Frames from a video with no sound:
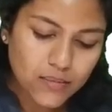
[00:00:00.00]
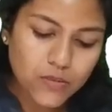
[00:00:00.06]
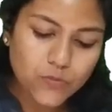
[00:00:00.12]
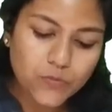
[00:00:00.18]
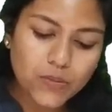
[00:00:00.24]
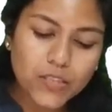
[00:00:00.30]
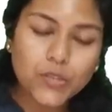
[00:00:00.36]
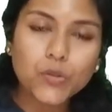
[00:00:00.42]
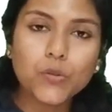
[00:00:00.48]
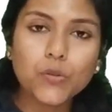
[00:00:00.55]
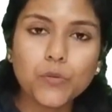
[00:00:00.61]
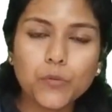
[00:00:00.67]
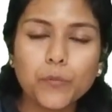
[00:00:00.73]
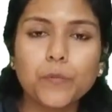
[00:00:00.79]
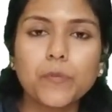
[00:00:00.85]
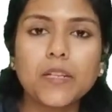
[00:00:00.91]
this
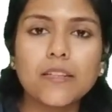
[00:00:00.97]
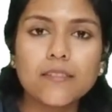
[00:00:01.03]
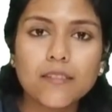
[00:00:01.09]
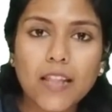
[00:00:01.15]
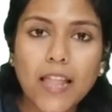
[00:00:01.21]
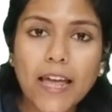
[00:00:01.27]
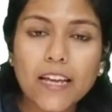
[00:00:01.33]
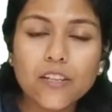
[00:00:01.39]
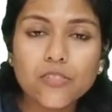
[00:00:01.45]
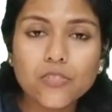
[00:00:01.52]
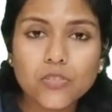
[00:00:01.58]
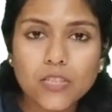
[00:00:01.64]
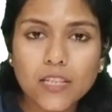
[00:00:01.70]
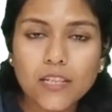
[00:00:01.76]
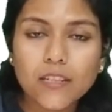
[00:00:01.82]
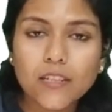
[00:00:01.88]
video, please like,
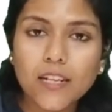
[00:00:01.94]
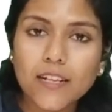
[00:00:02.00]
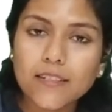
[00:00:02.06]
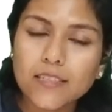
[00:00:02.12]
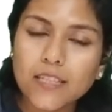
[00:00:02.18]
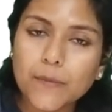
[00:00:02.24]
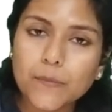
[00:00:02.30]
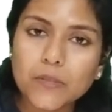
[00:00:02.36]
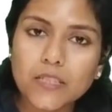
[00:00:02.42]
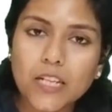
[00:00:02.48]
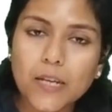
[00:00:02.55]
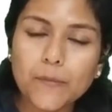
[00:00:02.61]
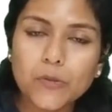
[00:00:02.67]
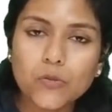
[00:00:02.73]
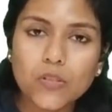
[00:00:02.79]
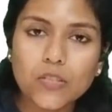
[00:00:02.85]
share, and
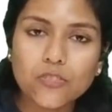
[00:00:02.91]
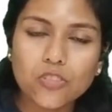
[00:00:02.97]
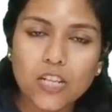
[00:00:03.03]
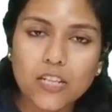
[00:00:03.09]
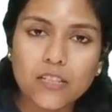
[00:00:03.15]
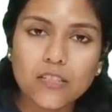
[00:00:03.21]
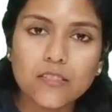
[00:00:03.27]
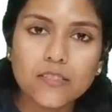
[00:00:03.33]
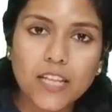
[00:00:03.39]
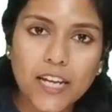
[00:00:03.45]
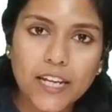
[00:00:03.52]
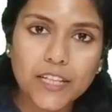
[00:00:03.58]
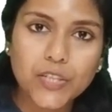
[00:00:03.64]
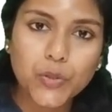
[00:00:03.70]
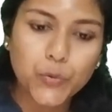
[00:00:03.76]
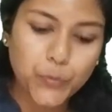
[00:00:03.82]
subscribe to our channel.
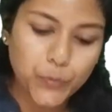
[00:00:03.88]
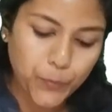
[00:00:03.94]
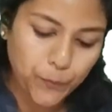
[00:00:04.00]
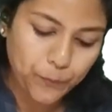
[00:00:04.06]
Thank you.